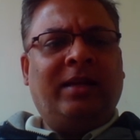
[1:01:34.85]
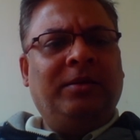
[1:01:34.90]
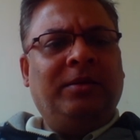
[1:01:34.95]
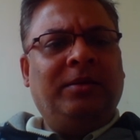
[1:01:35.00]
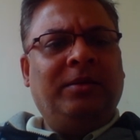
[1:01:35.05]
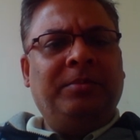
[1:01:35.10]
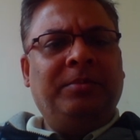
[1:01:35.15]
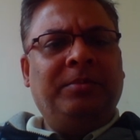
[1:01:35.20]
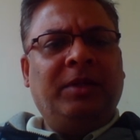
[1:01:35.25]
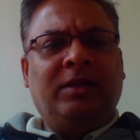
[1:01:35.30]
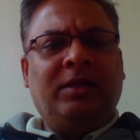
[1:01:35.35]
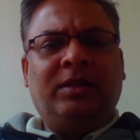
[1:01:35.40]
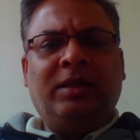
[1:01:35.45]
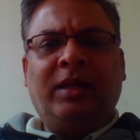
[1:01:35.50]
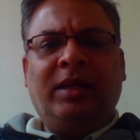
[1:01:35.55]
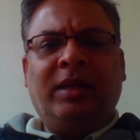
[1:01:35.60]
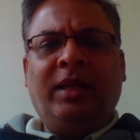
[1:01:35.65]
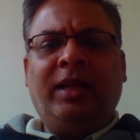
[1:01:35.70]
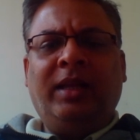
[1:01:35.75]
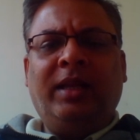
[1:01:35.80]
the
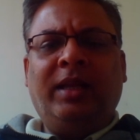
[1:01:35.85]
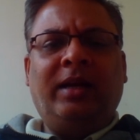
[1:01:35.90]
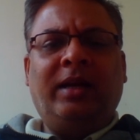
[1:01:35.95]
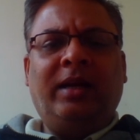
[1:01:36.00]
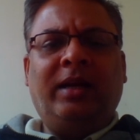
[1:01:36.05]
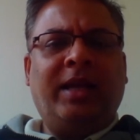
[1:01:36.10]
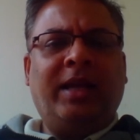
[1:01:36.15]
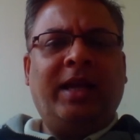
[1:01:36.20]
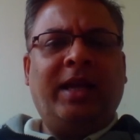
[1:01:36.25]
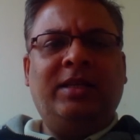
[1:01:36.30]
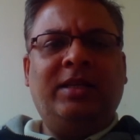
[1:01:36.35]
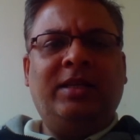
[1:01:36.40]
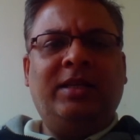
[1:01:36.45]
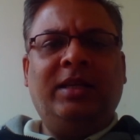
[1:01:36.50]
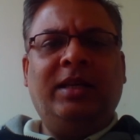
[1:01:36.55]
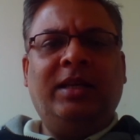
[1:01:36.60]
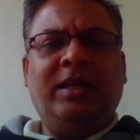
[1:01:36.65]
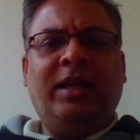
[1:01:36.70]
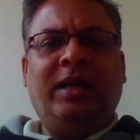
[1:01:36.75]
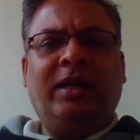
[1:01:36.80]
nursery and
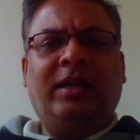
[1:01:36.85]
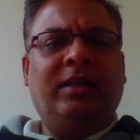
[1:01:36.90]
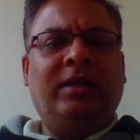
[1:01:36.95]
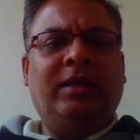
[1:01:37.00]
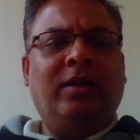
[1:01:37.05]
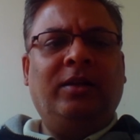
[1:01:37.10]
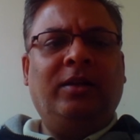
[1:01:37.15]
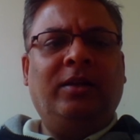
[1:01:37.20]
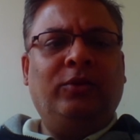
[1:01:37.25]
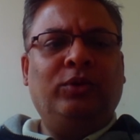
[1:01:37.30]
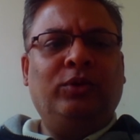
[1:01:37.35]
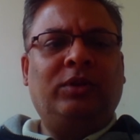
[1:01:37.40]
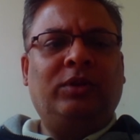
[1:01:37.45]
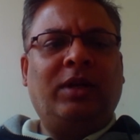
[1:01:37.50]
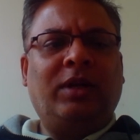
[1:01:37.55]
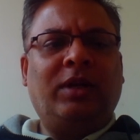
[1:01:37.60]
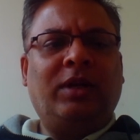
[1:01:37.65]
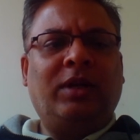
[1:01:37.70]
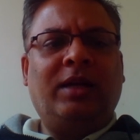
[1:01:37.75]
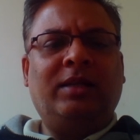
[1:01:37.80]
KG and
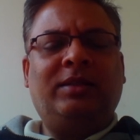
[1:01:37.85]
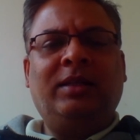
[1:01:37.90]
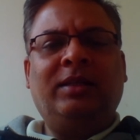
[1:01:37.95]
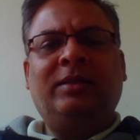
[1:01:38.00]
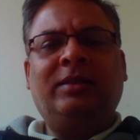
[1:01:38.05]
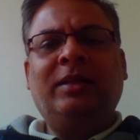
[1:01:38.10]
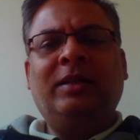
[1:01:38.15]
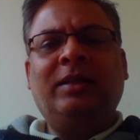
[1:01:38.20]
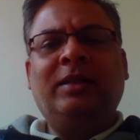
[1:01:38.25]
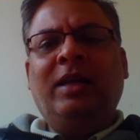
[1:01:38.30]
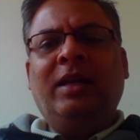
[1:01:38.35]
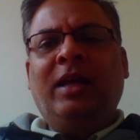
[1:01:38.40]
those classes,